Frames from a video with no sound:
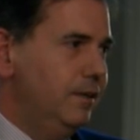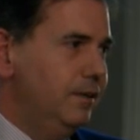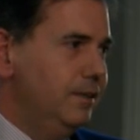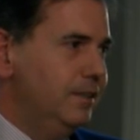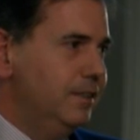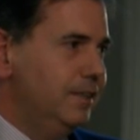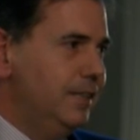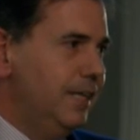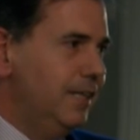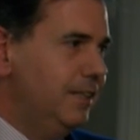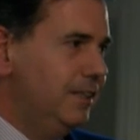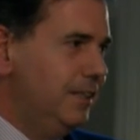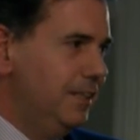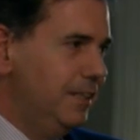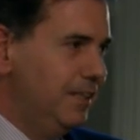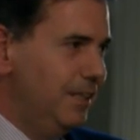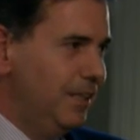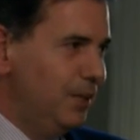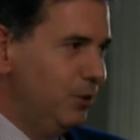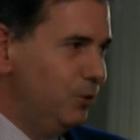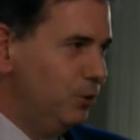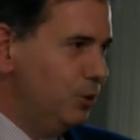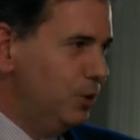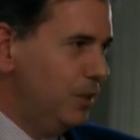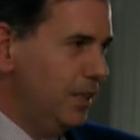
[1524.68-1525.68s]
starting
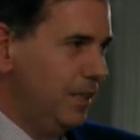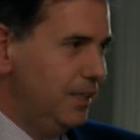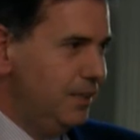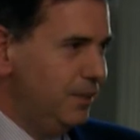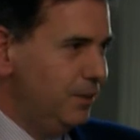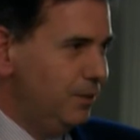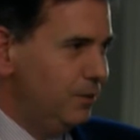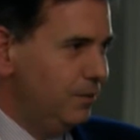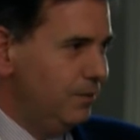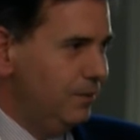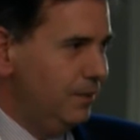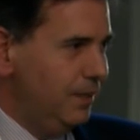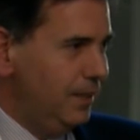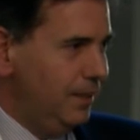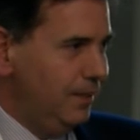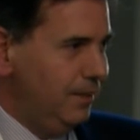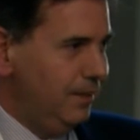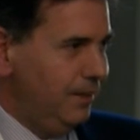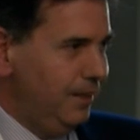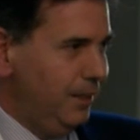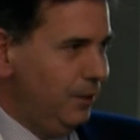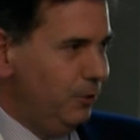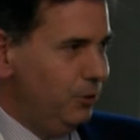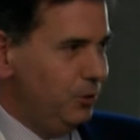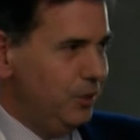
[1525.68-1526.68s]

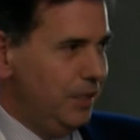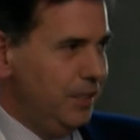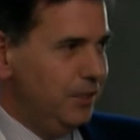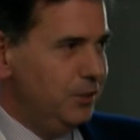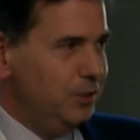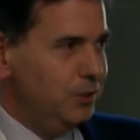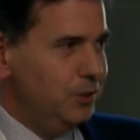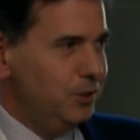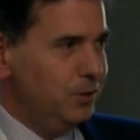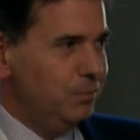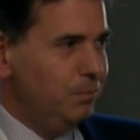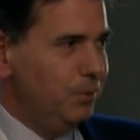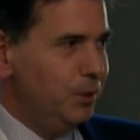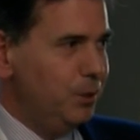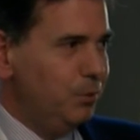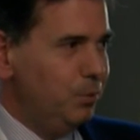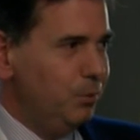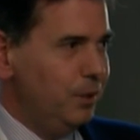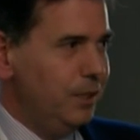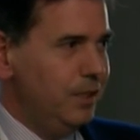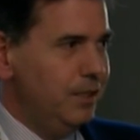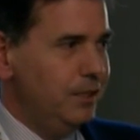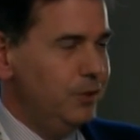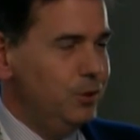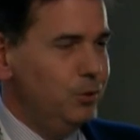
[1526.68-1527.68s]
negotiations
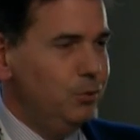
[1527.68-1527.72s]
between